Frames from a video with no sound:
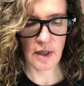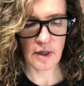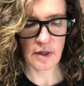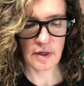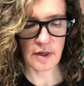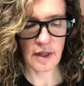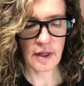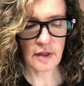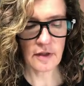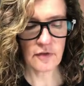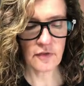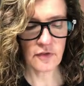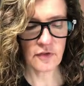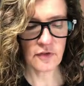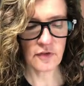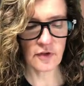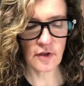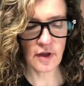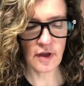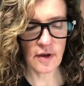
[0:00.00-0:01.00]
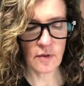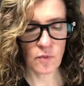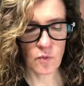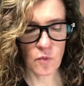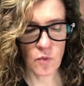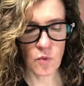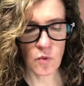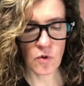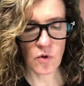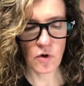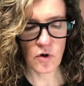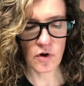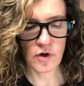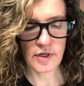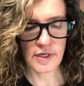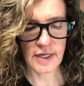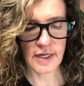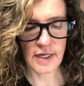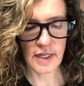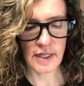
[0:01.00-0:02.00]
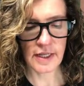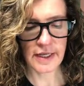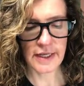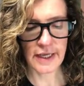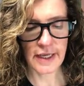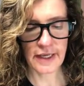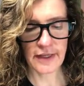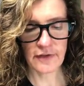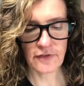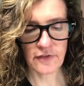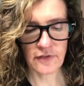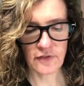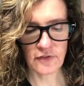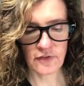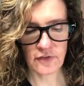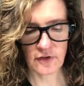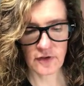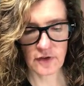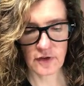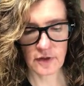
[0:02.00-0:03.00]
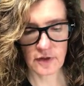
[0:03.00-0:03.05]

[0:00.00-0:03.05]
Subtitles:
Next, I wore Deadly Kiss